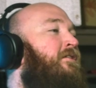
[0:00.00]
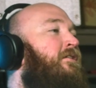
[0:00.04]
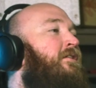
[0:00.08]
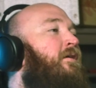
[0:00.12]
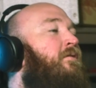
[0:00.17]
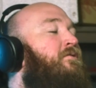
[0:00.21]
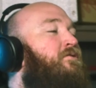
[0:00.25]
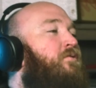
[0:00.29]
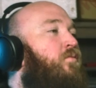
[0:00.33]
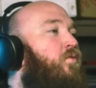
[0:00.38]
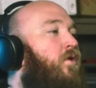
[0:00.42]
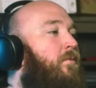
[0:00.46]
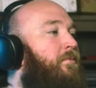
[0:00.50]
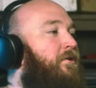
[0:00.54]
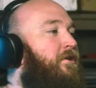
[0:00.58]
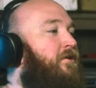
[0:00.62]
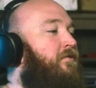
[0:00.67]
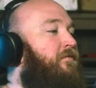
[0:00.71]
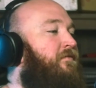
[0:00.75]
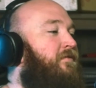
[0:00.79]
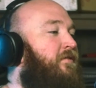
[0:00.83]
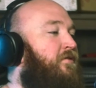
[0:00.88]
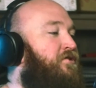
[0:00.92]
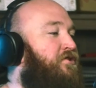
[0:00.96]
There was a woman
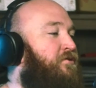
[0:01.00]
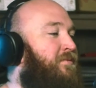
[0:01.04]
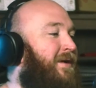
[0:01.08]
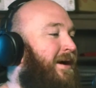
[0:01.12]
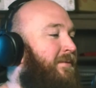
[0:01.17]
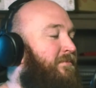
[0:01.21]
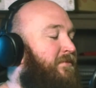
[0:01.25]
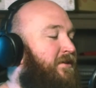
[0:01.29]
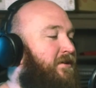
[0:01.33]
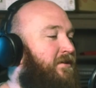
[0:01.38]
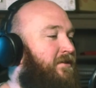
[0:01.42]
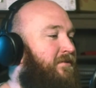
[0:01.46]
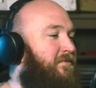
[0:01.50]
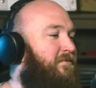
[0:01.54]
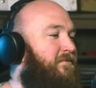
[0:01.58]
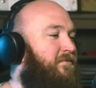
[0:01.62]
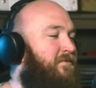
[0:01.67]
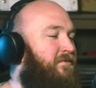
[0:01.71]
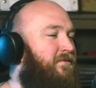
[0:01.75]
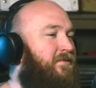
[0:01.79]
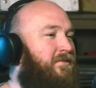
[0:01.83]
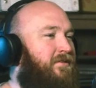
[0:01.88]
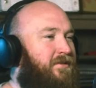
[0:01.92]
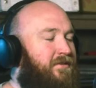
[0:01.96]
who swam
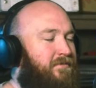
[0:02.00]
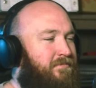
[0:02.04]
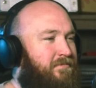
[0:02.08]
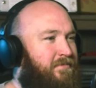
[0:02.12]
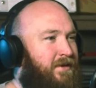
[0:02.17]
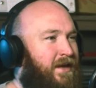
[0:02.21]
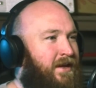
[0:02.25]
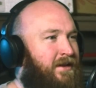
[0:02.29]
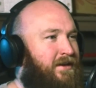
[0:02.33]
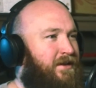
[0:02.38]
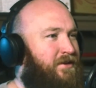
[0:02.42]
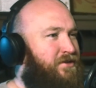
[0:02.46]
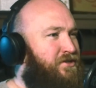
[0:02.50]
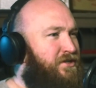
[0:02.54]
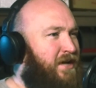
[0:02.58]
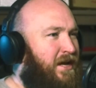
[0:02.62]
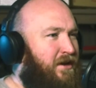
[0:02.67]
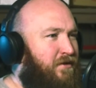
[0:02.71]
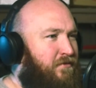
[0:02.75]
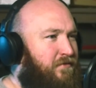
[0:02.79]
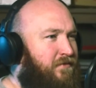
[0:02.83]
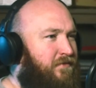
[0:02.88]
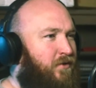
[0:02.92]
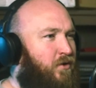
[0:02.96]
the English
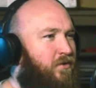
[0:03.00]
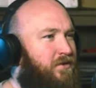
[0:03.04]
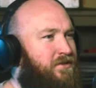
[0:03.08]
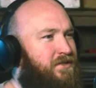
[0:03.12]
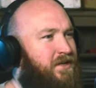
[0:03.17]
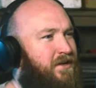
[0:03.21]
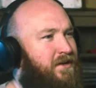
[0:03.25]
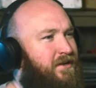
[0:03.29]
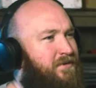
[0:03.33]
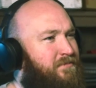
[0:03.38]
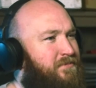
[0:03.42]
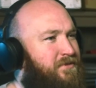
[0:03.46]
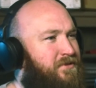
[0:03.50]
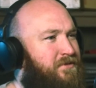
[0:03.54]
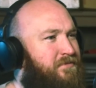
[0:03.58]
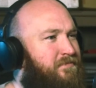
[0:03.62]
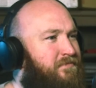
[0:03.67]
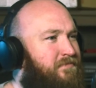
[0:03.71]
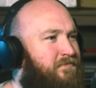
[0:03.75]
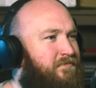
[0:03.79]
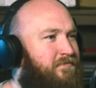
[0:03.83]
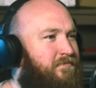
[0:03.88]
Channel 4 times.